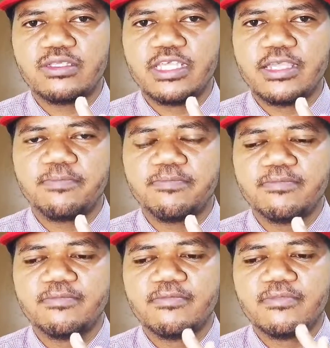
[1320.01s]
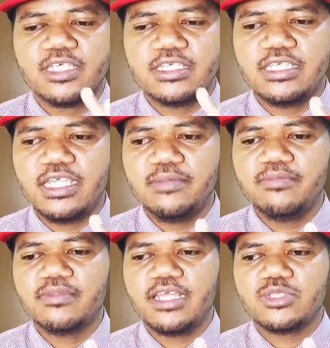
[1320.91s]
game. A
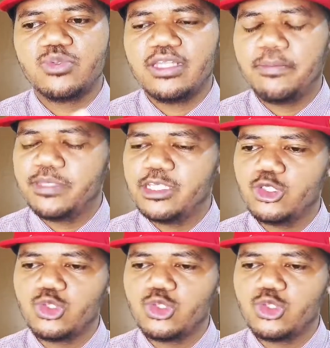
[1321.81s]
game that will appeal